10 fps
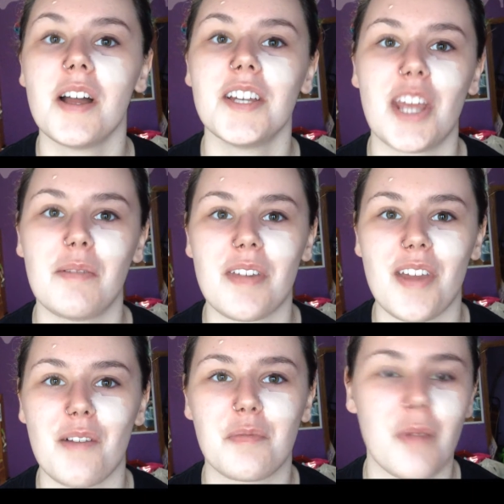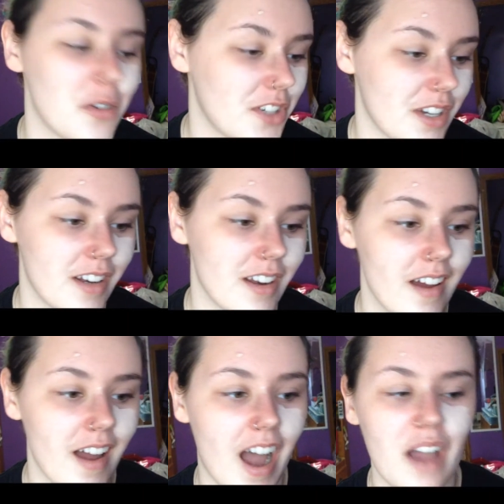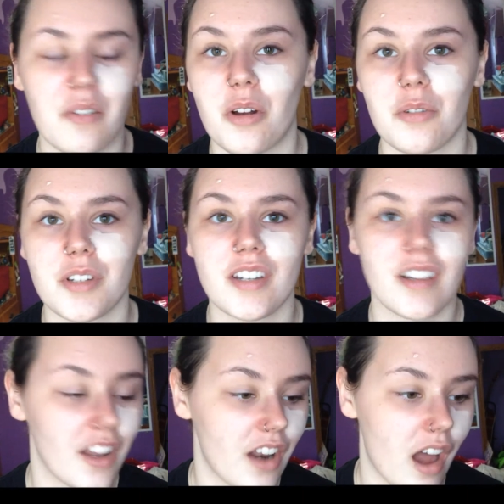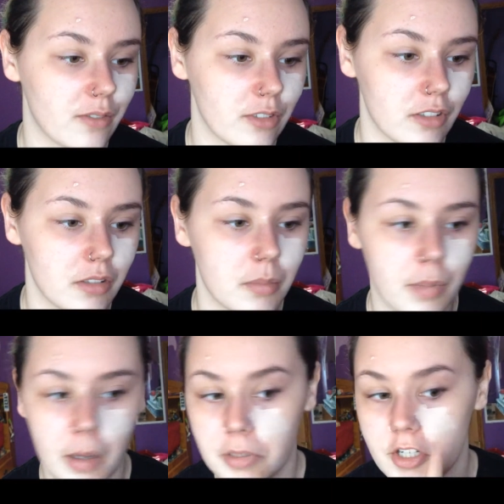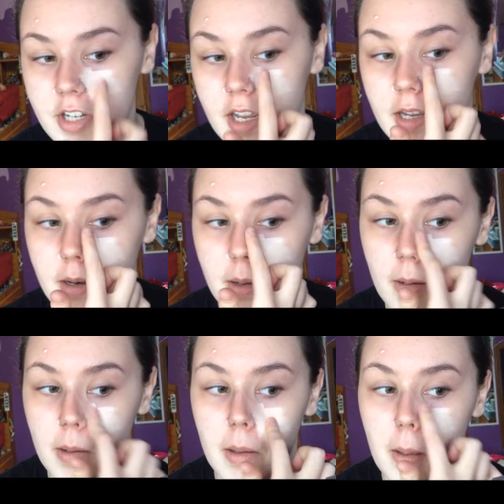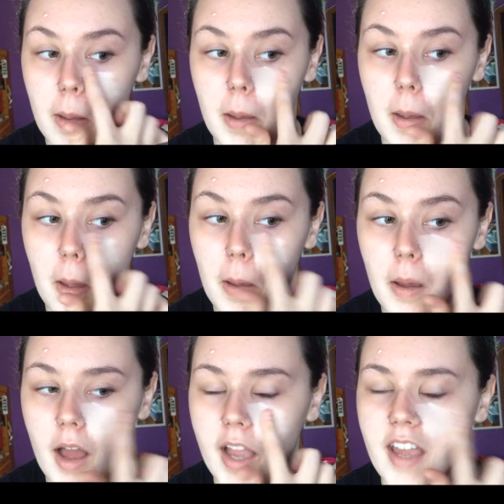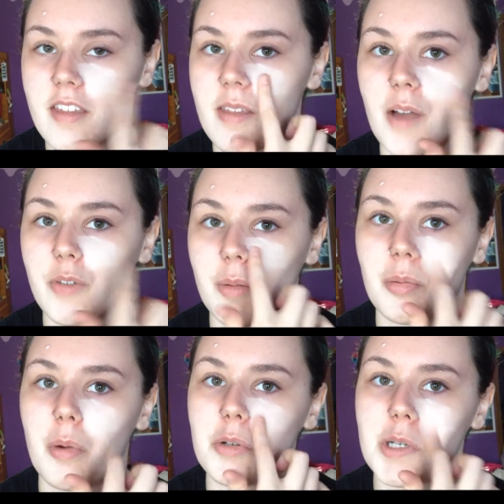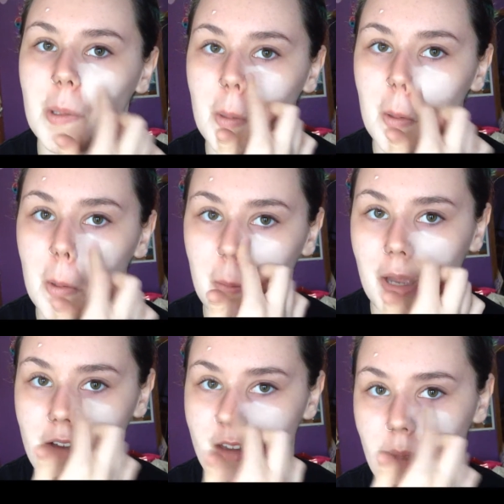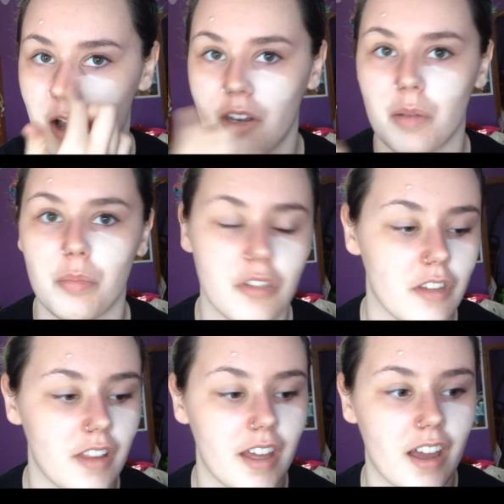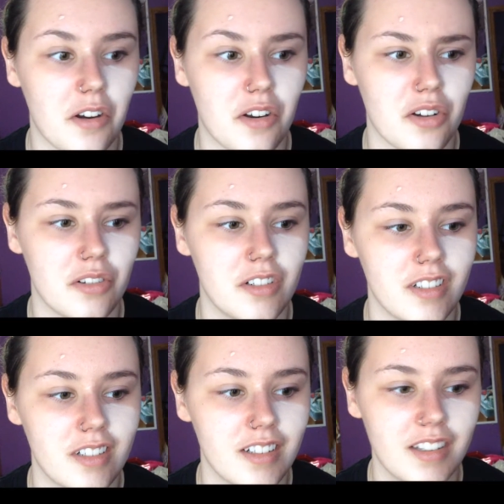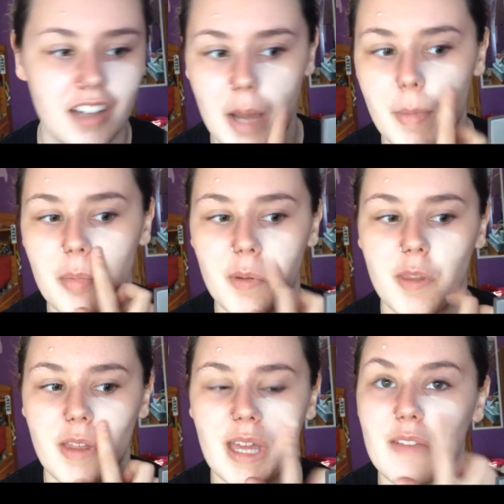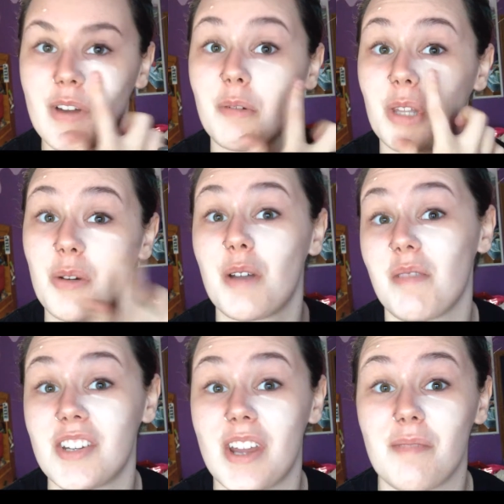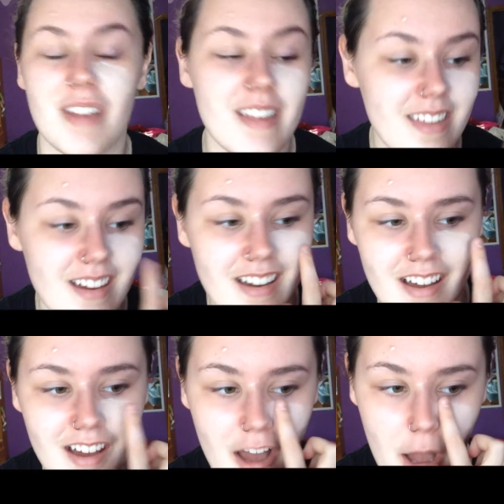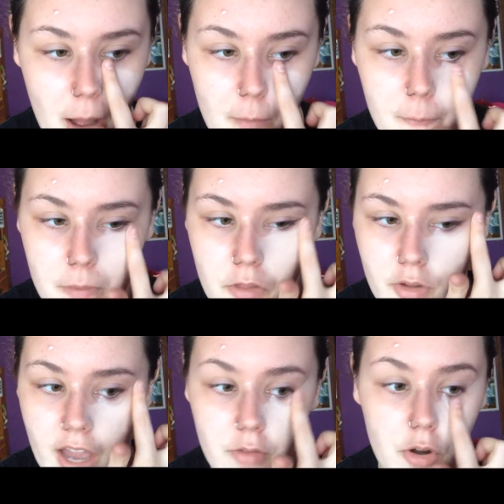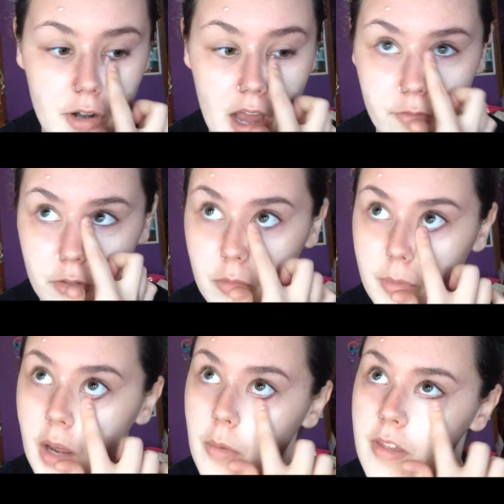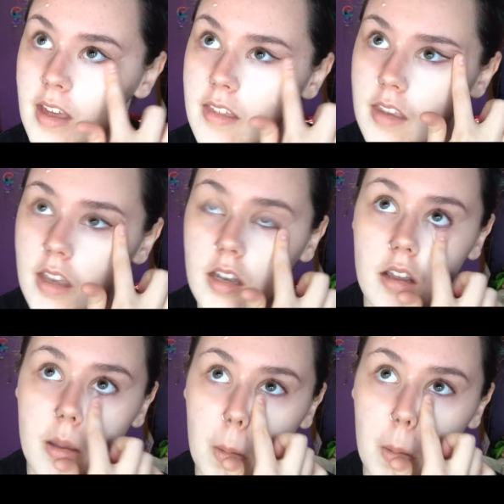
shameless self-promotion, I wrote a novel, published it, I guess it's not really promotion, because I'm not going to put the link, I don't know. I might put the link if I really want to be shameless. Um, so yeah, I wrote a novel when I was sixteen.